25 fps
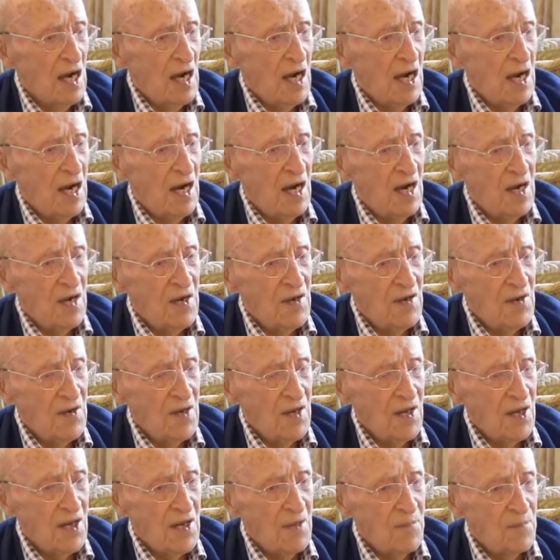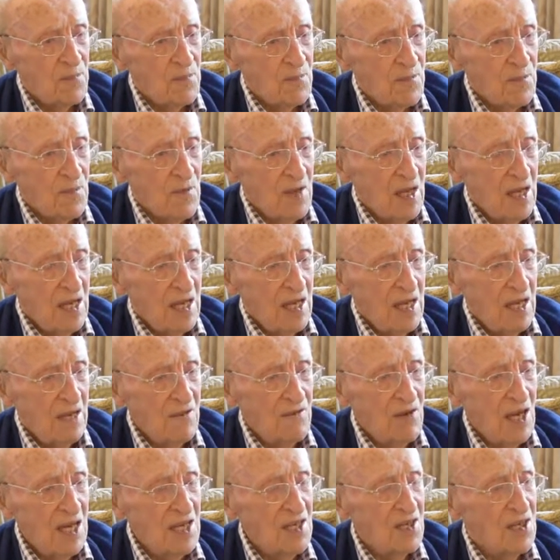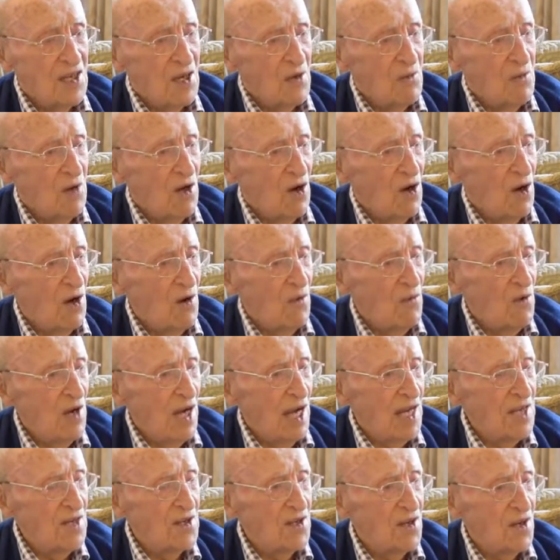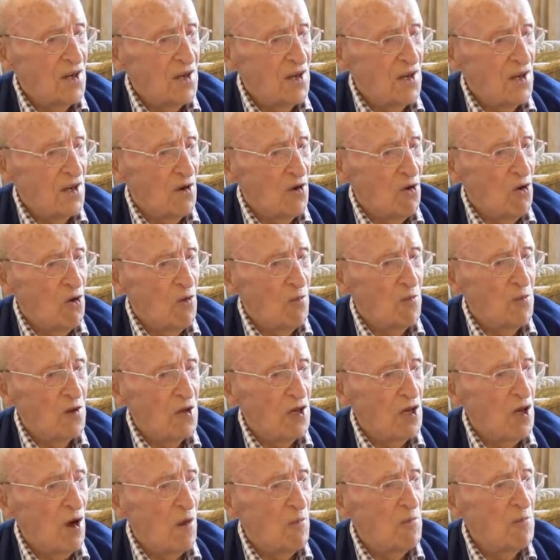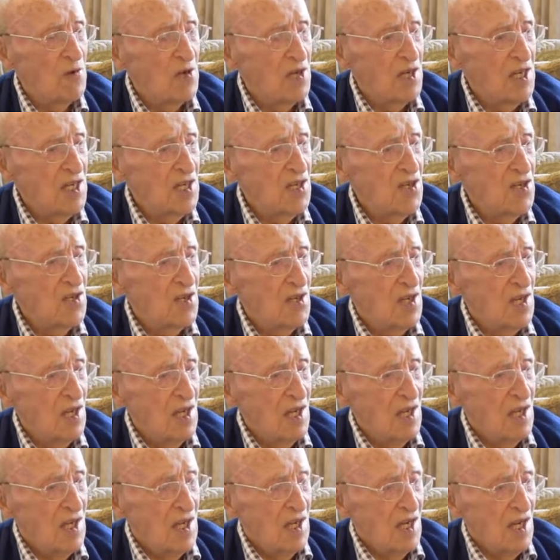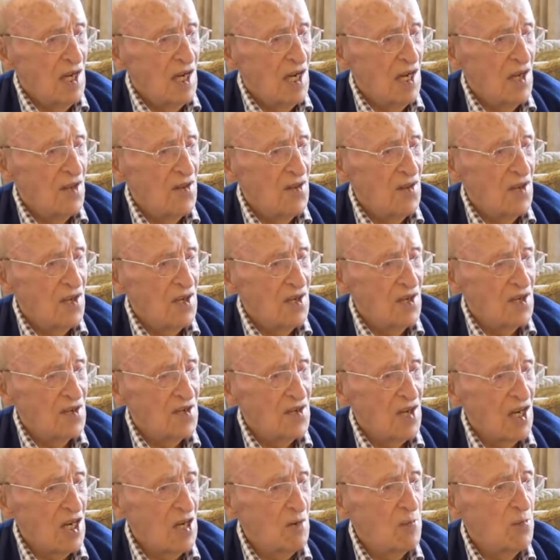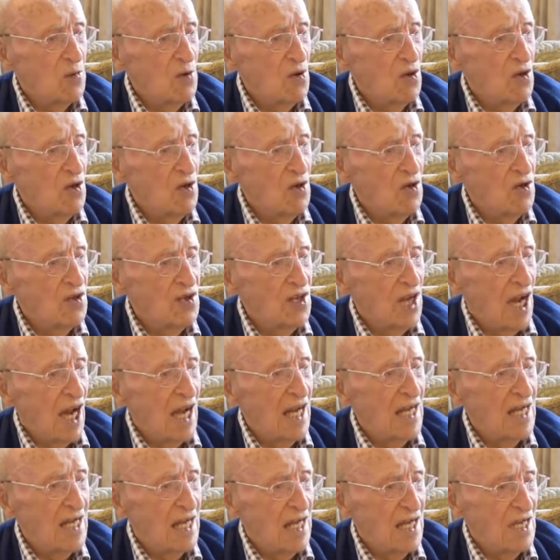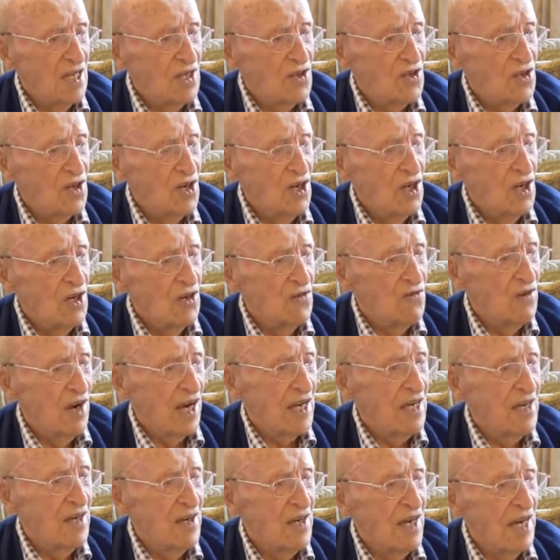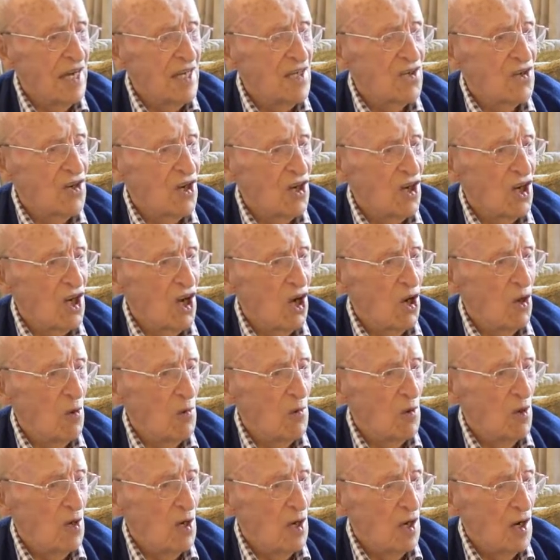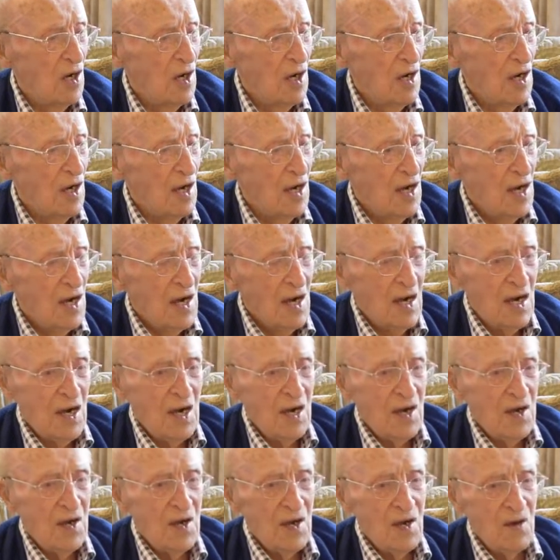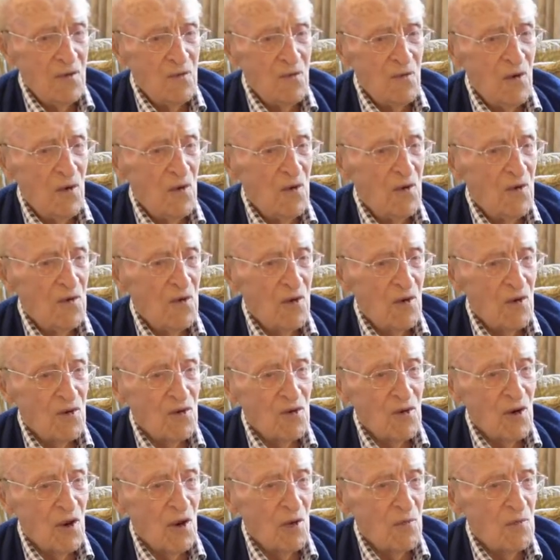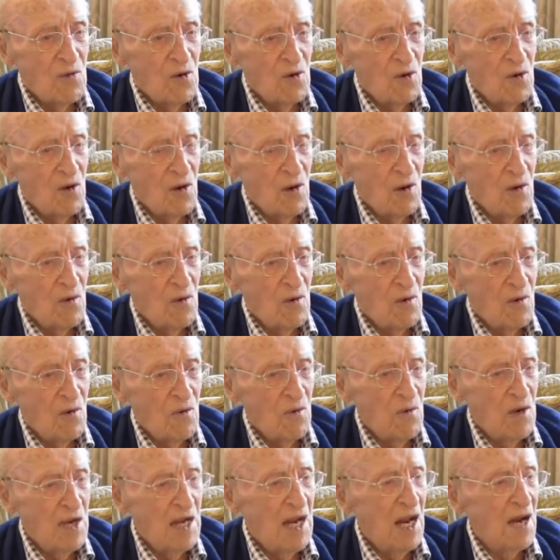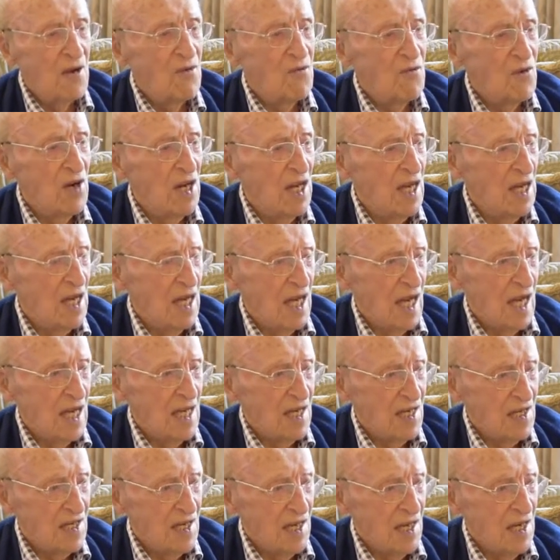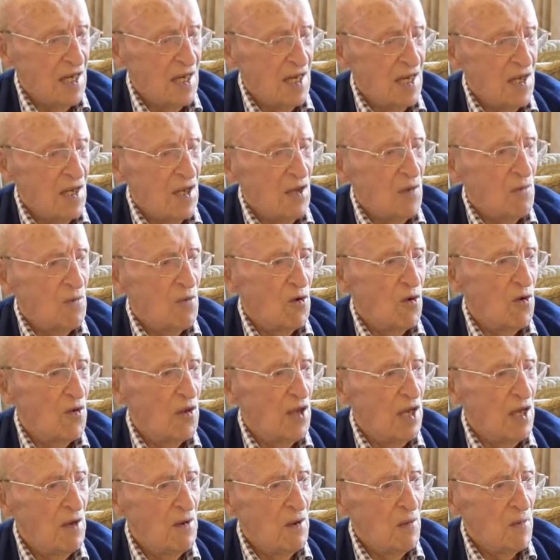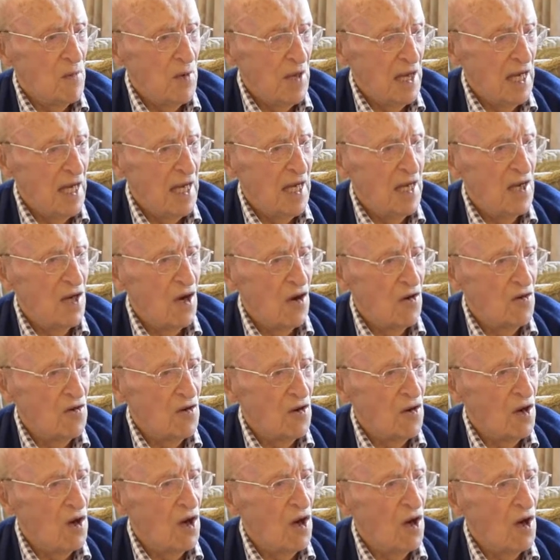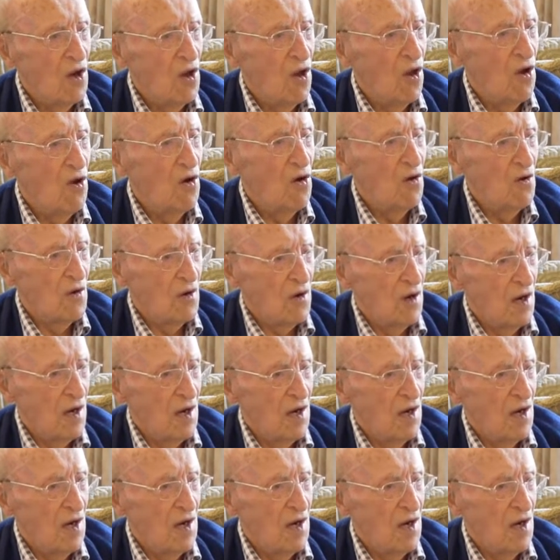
And um, eventually we, we entered an open competition at the Singapore Chinese Recreation Club. Um, I mean, um, we hadn't realised it, but they were playing on lawn,